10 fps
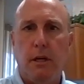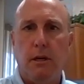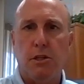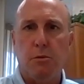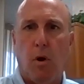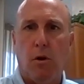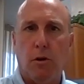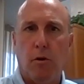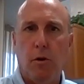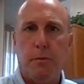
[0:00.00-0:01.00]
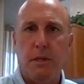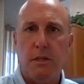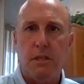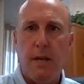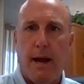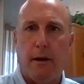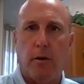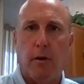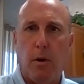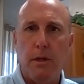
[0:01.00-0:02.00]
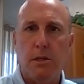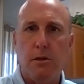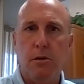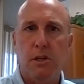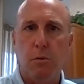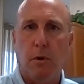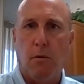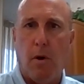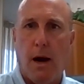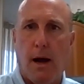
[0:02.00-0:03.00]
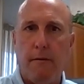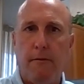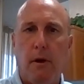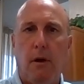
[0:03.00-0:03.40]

into smaller groups and staggering when students would arrive